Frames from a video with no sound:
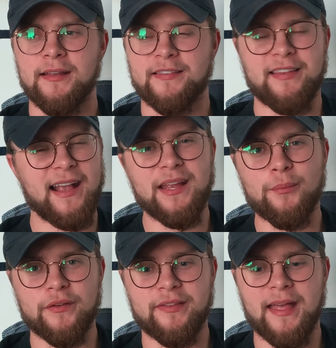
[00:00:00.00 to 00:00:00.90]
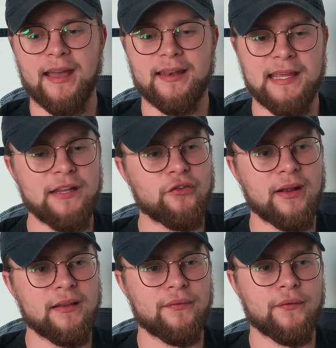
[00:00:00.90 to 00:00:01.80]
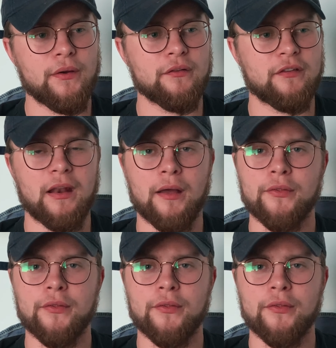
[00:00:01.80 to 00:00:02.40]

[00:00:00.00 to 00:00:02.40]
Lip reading: Second was that e-transfers and